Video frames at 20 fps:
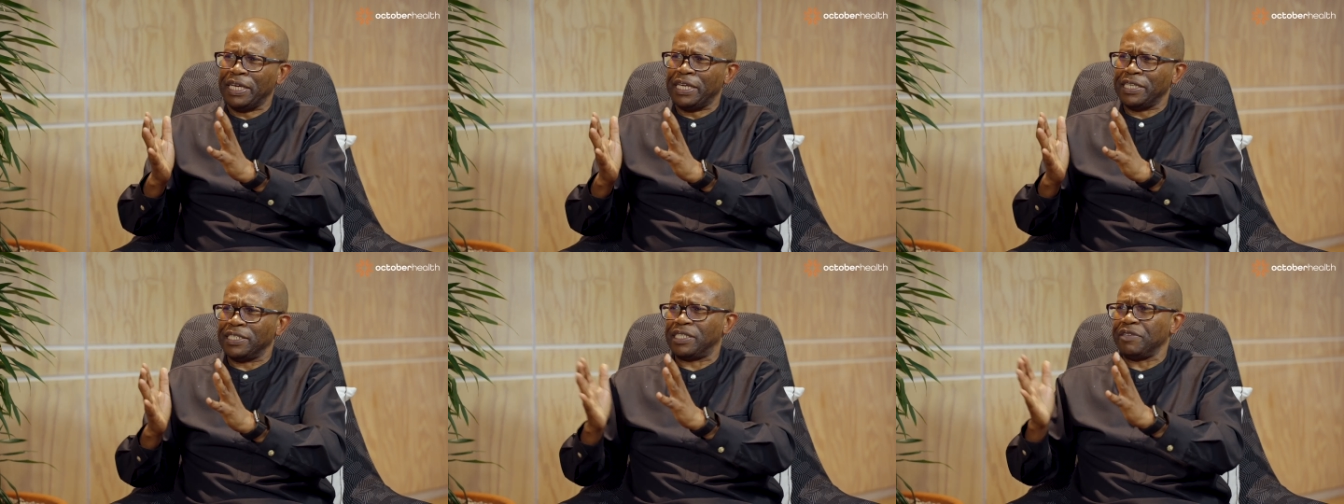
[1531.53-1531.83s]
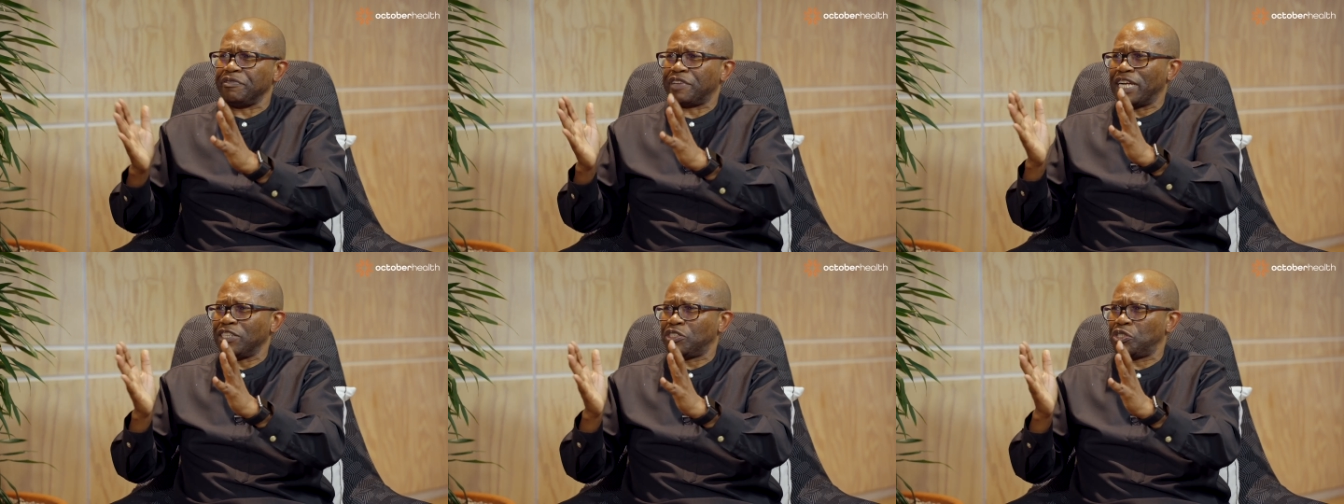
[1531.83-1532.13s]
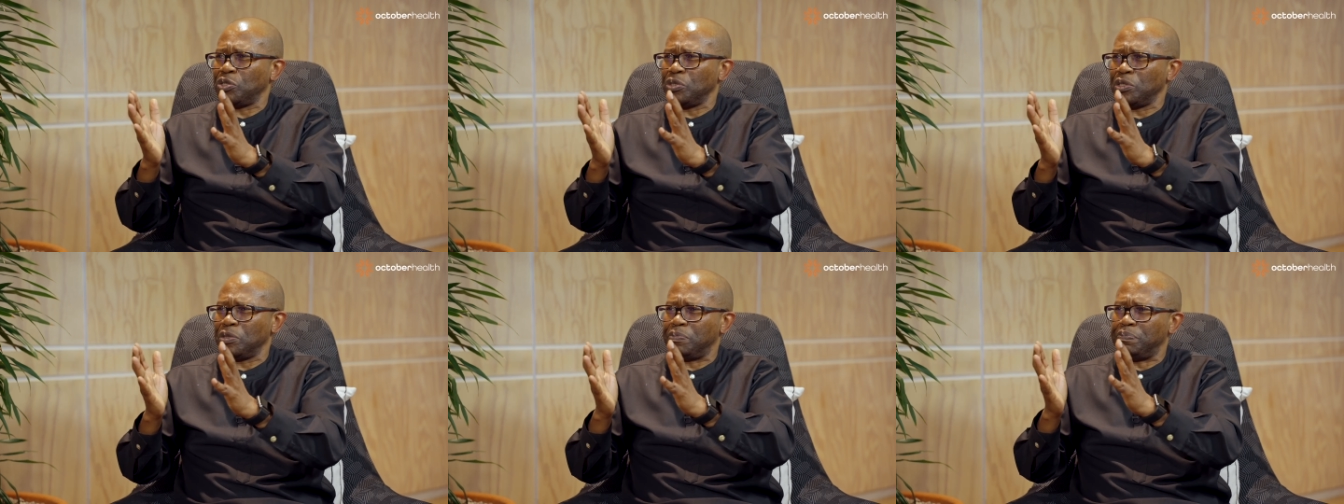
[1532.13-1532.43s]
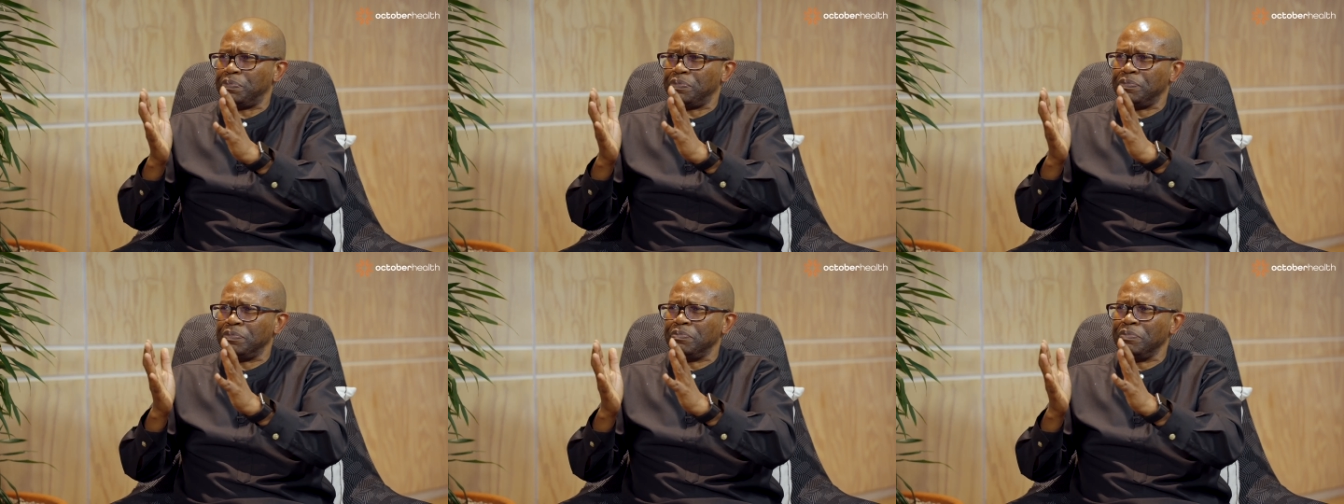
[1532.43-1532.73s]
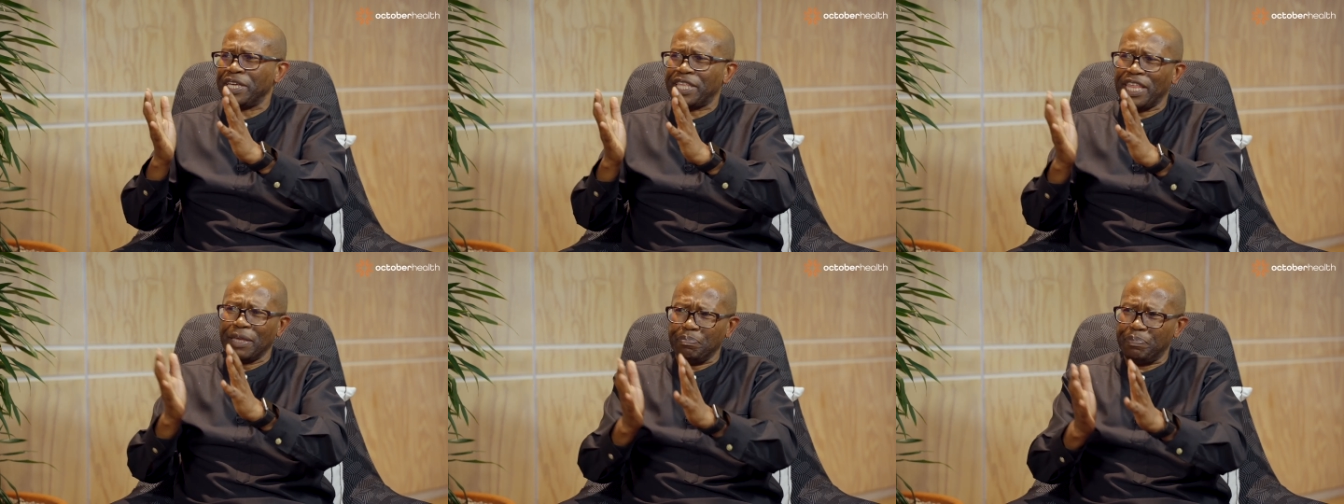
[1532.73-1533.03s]
it's difficult to
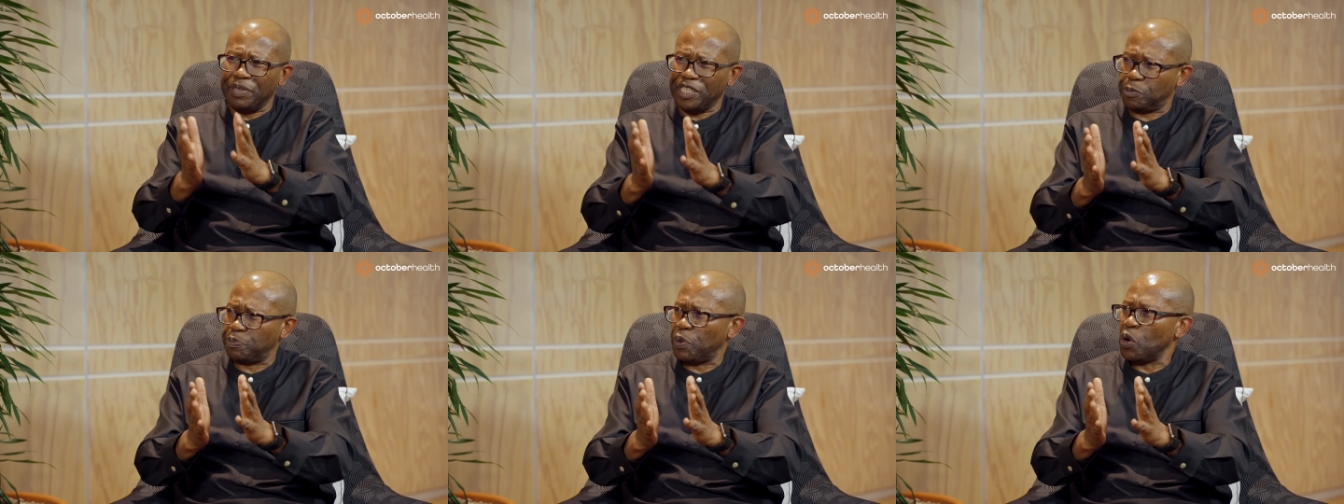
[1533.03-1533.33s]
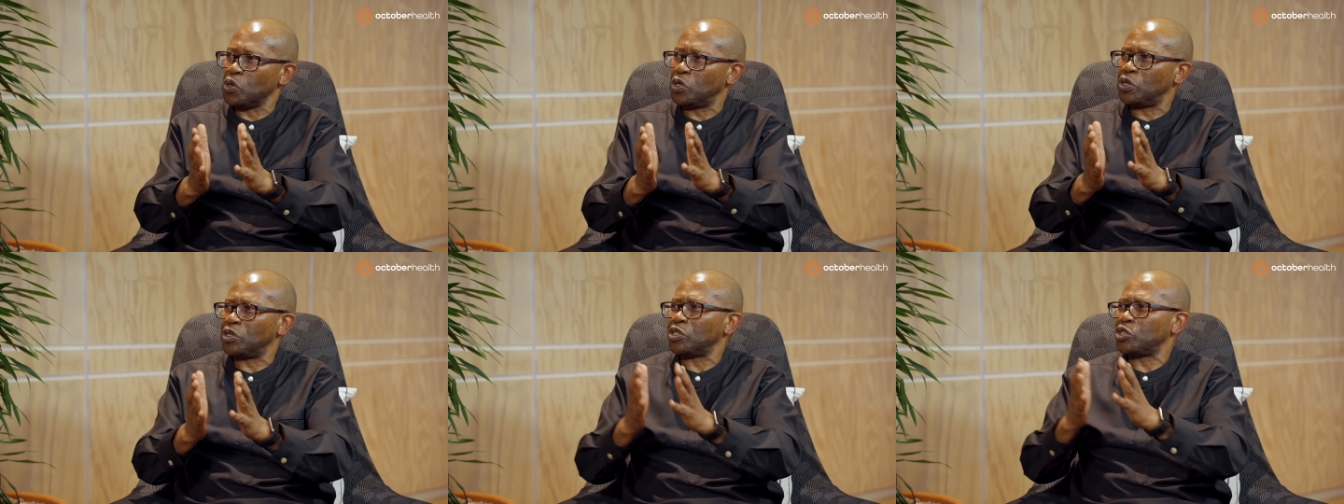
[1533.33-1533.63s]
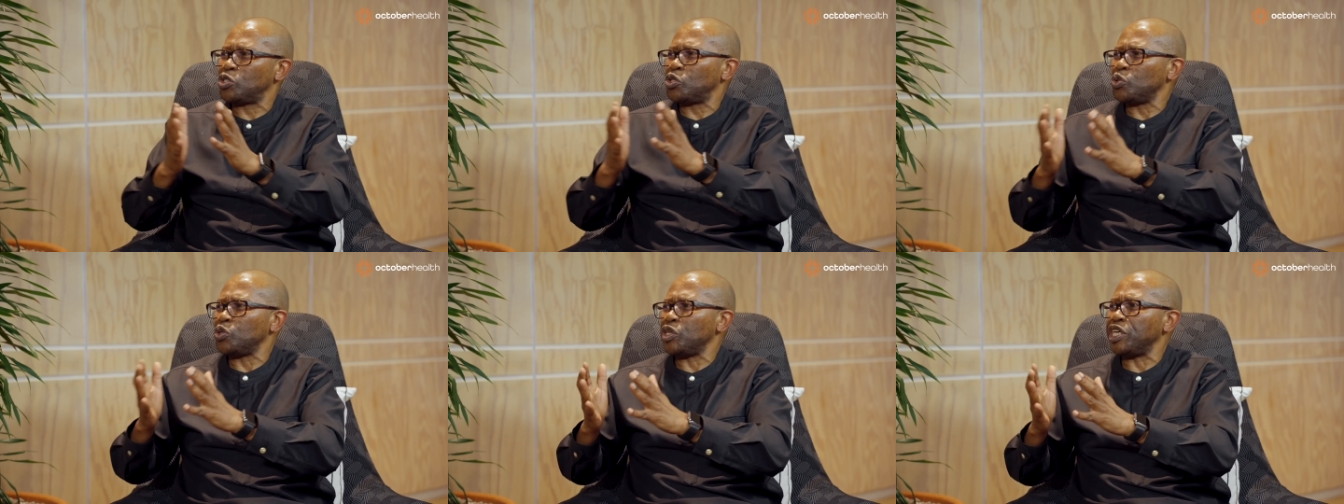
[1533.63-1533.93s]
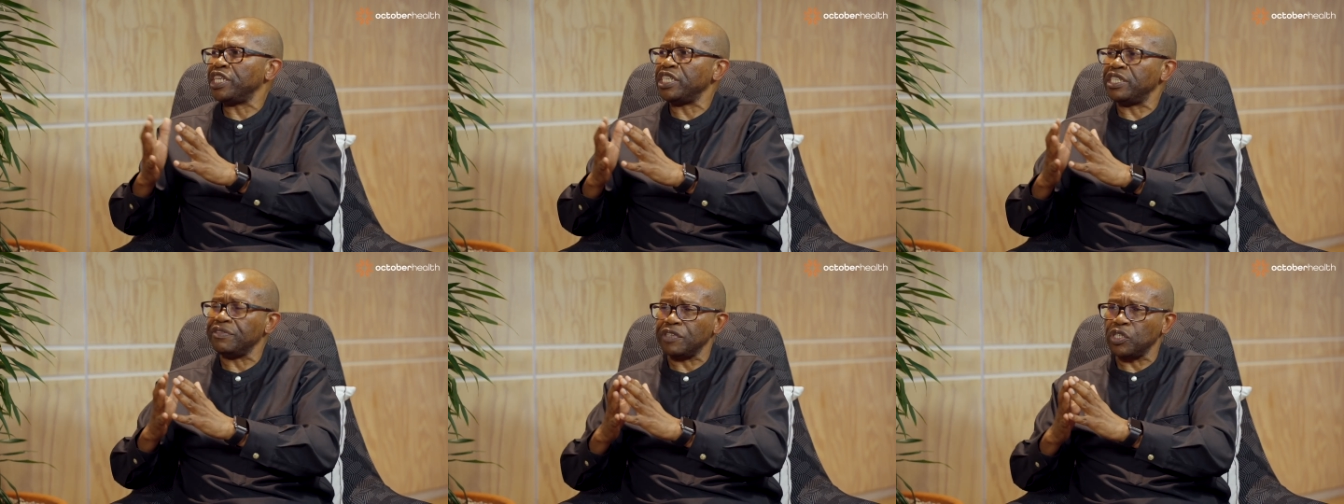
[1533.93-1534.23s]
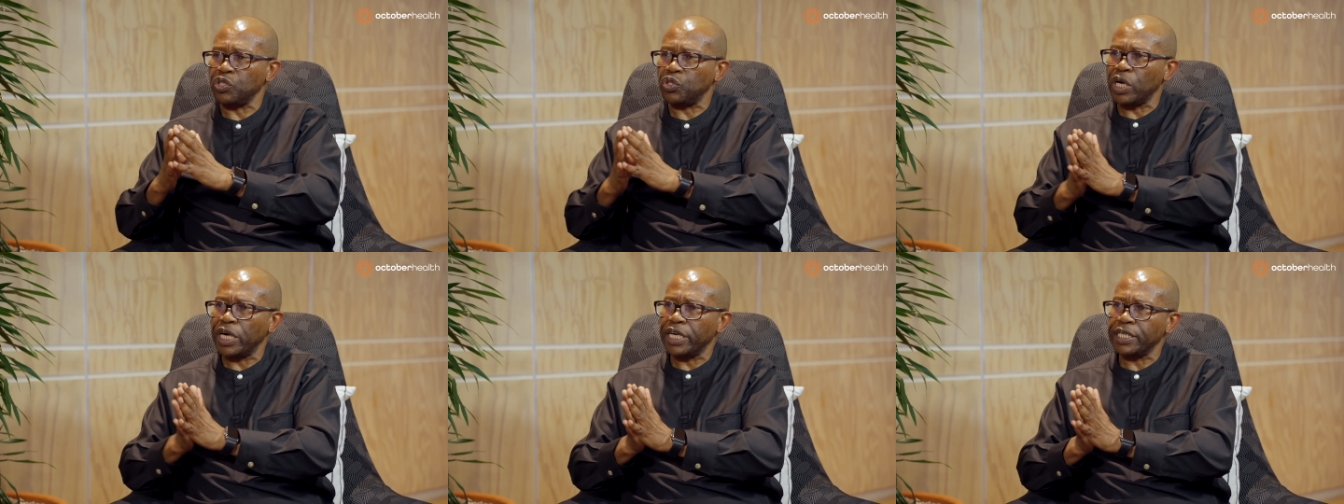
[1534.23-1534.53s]
make them bespoke to
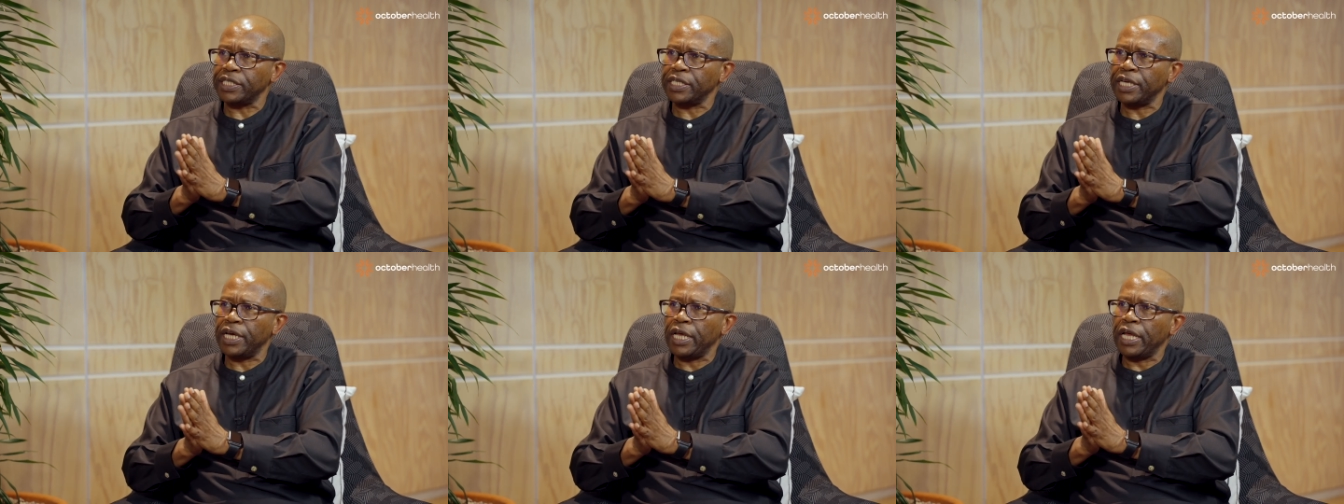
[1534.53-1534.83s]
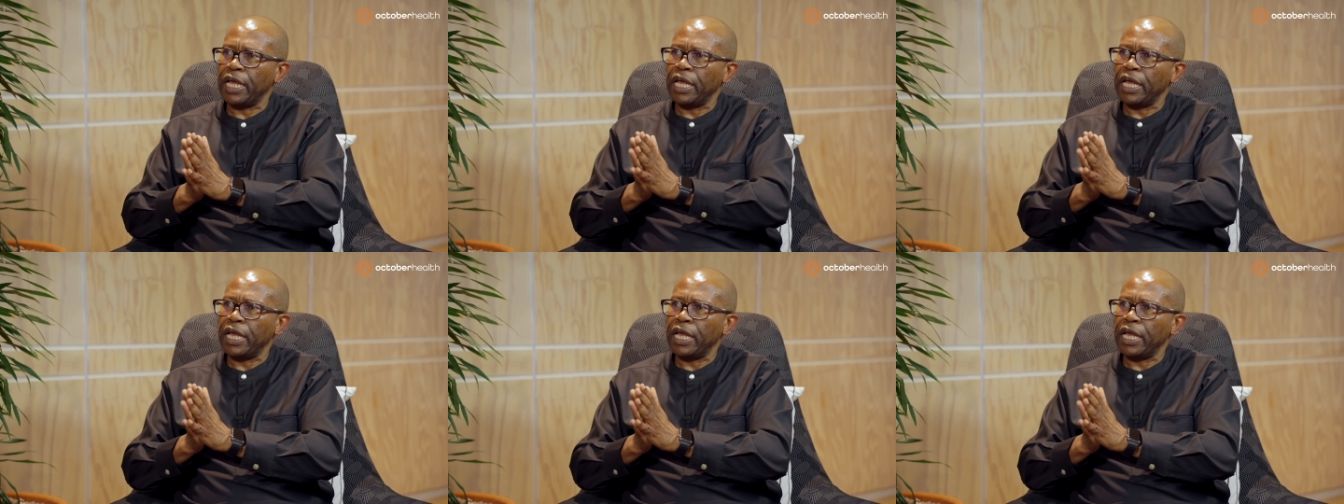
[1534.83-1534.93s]
individuals,